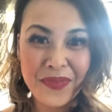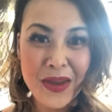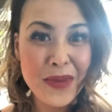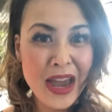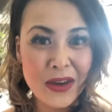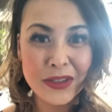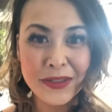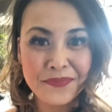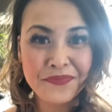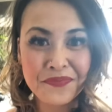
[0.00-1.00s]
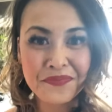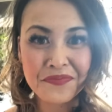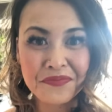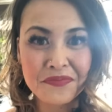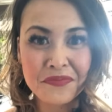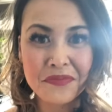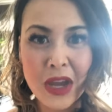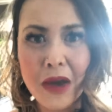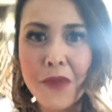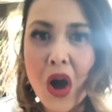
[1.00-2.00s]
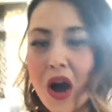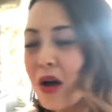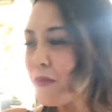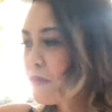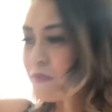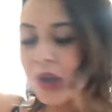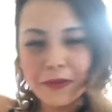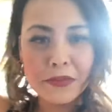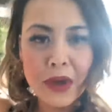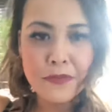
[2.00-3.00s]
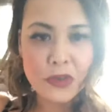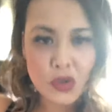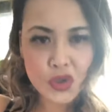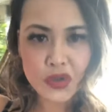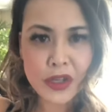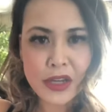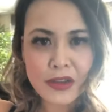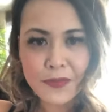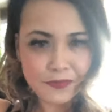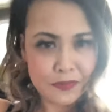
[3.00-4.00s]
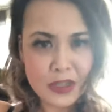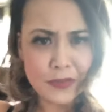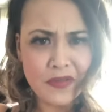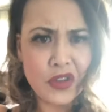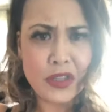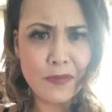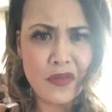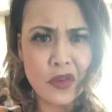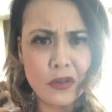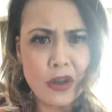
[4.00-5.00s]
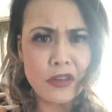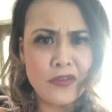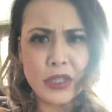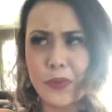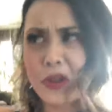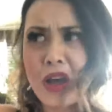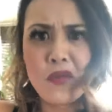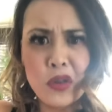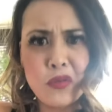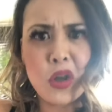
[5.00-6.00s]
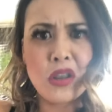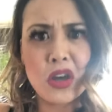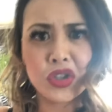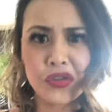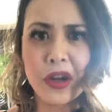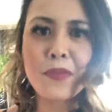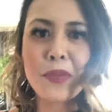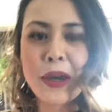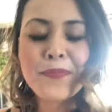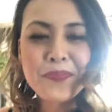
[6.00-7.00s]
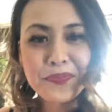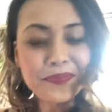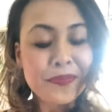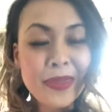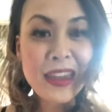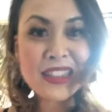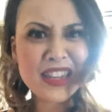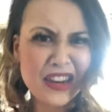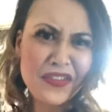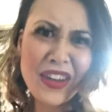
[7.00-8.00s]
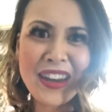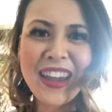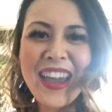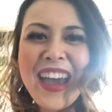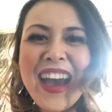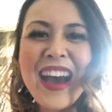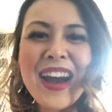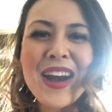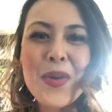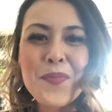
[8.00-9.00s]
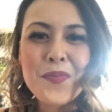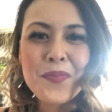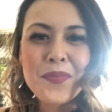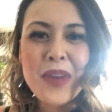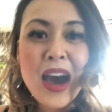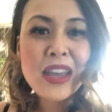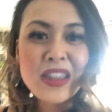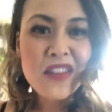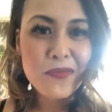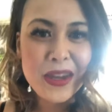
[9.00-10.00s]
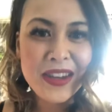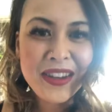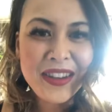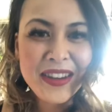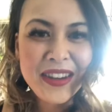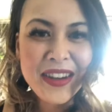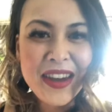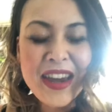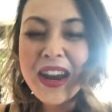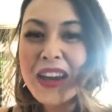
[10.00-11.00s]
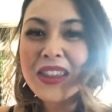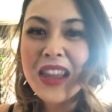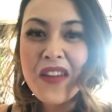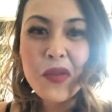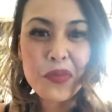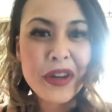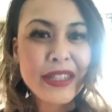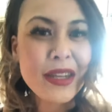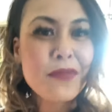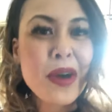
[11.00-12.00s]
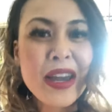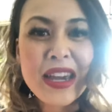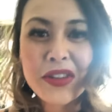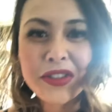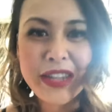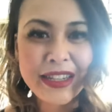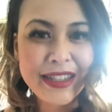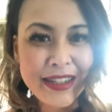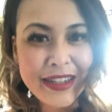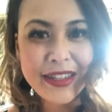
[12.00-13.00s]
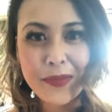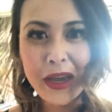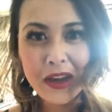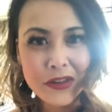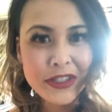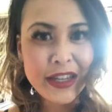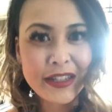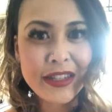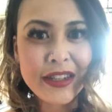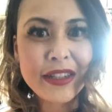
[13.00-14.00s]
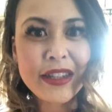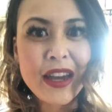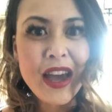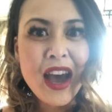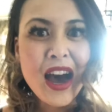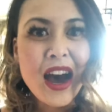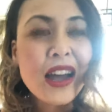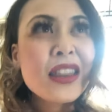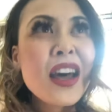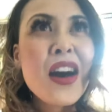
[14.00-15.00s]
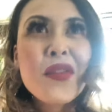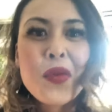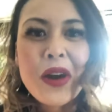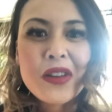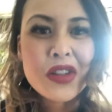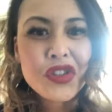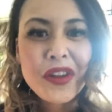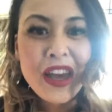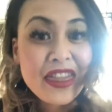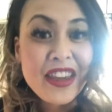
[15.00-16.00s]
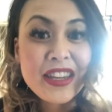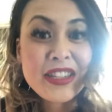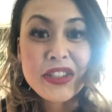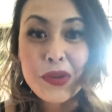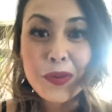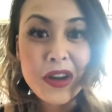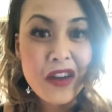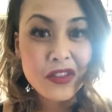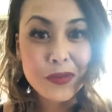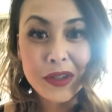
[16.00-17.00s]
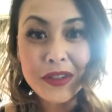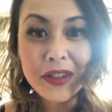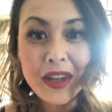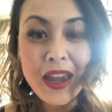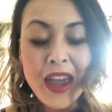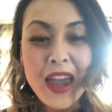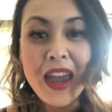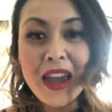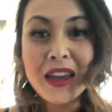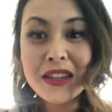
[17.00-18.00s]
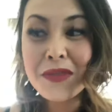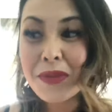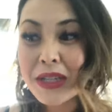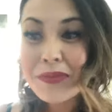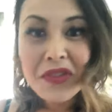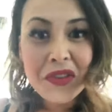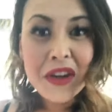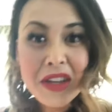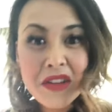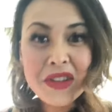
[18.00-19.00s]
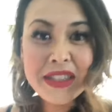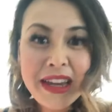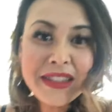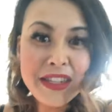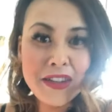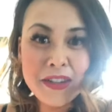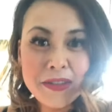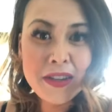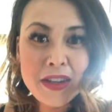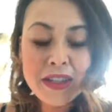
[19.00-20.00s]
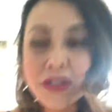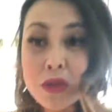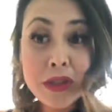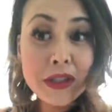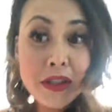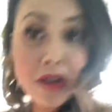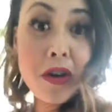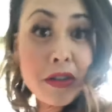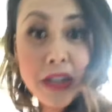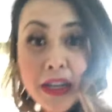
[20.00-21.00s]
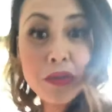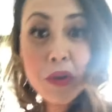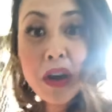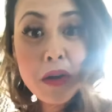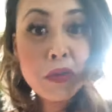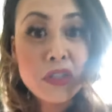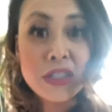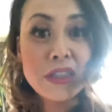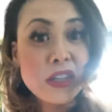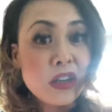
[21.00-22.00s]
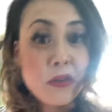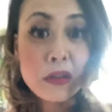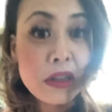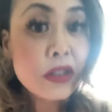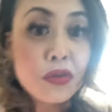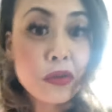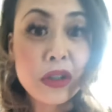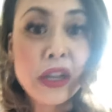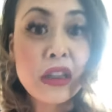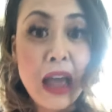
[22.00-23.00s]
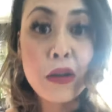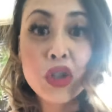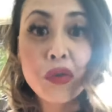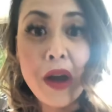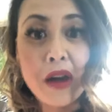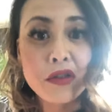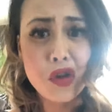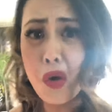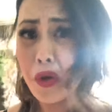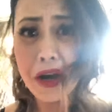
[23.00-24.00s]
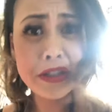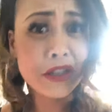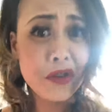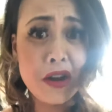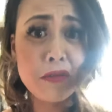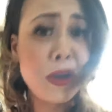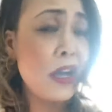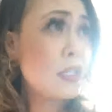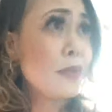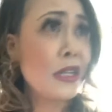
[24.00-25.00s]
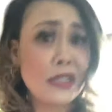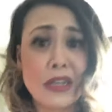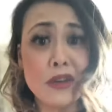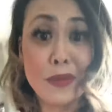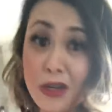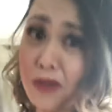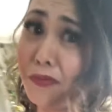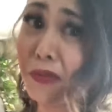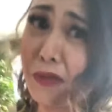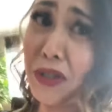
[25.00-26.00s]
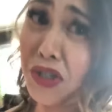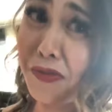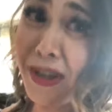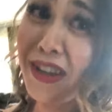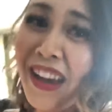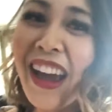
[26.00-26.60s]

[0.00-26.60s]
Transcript: in my house. I'm usually, this is my first time ever on a Facebook Live with lingerie, but it's kind of fun. I love me, and I love embracing my inner sexiness and my outer sexiness. I love wearing lingerie. I think it's super comfortable, and it makes me feel even sexier. So there are days where I will just literally lounge around. No one else is around. My husband isn't here, but he probably should be.